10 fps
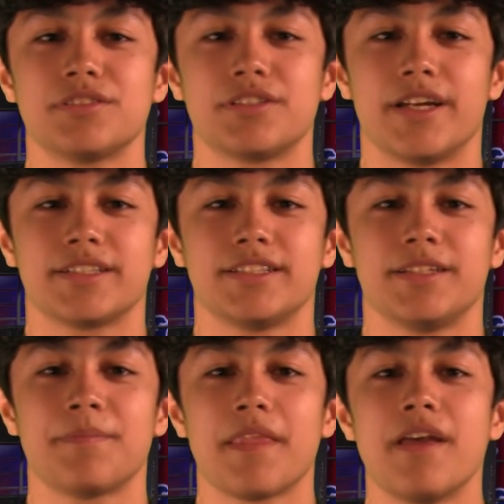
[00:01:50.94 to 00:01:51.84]
track
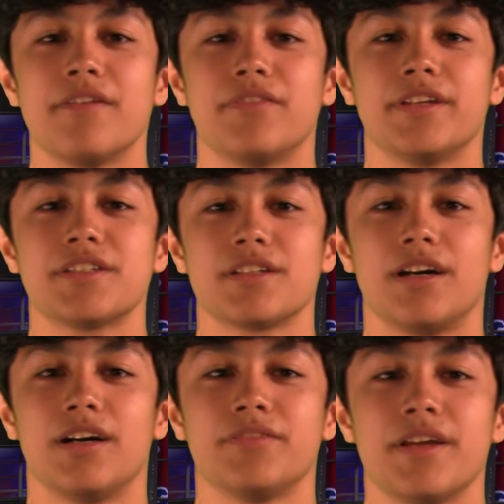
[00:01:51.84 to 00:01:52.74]
team finished
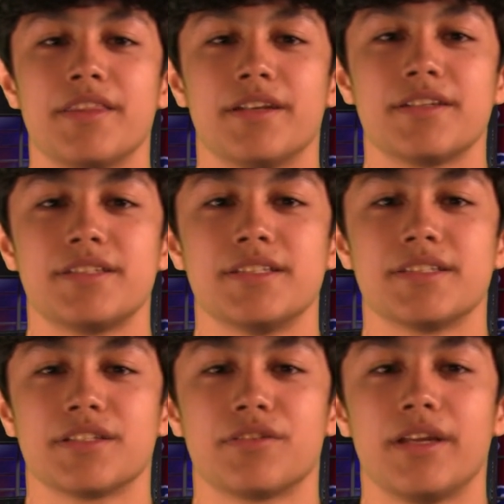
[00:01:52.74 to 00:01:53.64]
off their
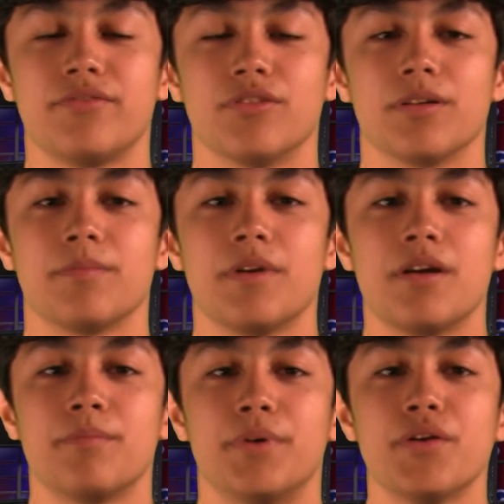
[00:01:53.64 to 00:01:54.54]
season in great form.
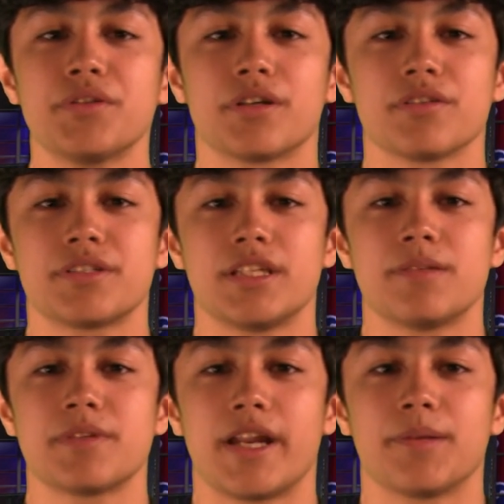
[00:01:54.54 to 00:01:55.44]
Both girls'
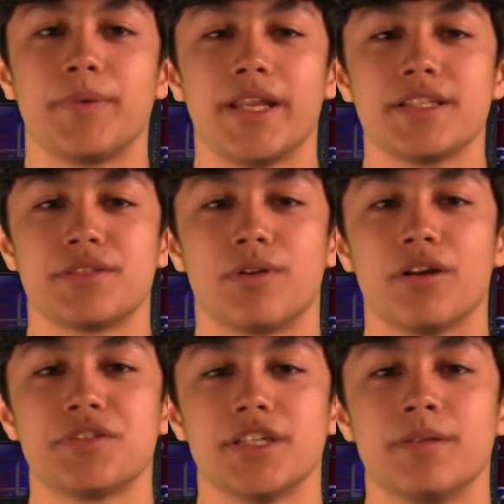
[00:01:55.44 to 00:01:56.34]
teams added pennants to
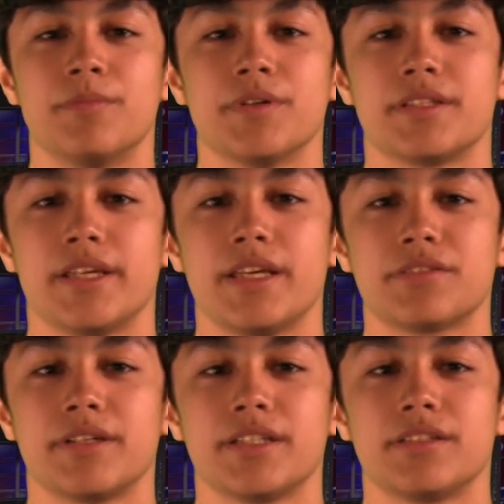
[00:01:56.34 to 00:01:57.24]
our gym, with the eighth
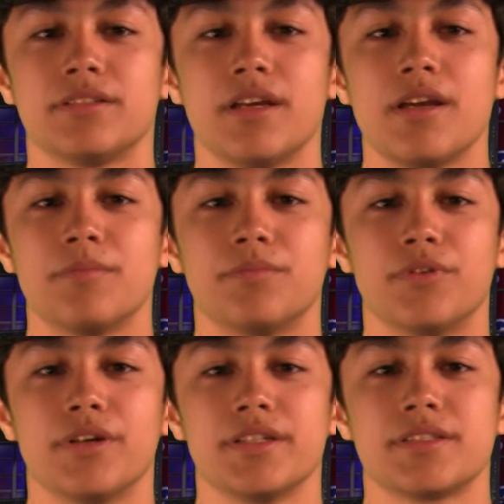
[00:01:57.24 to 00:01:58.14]
grade
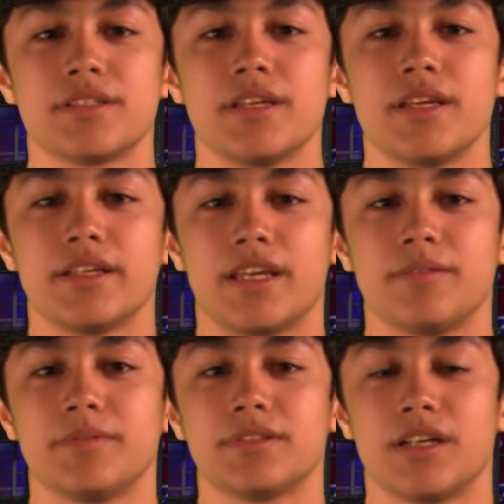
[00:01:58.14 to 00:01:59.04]
boys
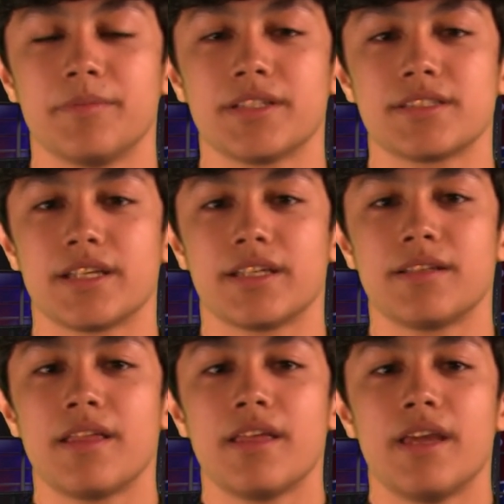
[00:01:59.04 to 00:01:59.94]
came, coming in second,
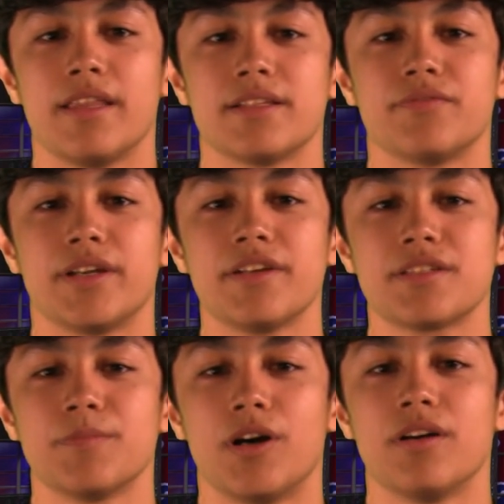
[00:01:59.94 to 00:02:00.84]
and the very
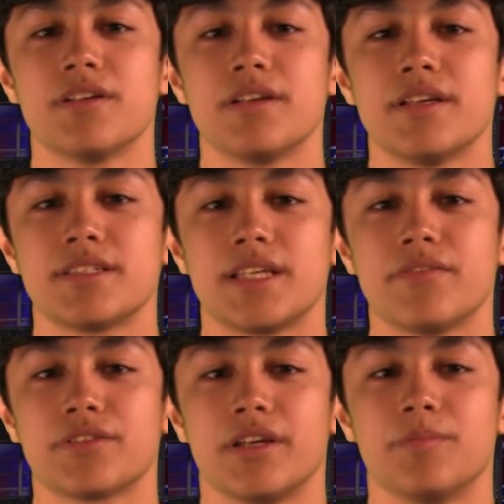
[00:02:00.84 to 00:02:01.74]
small
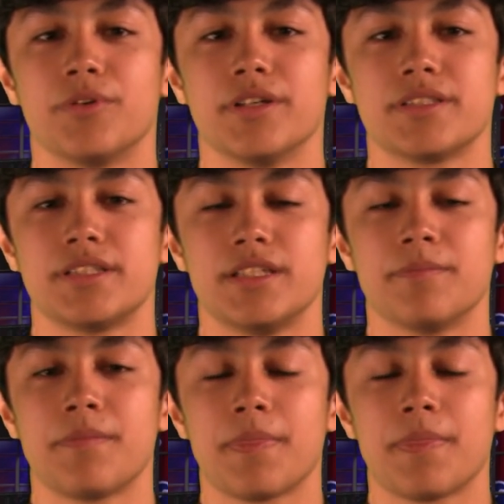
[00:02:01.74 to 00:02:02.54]
seventh grade boys team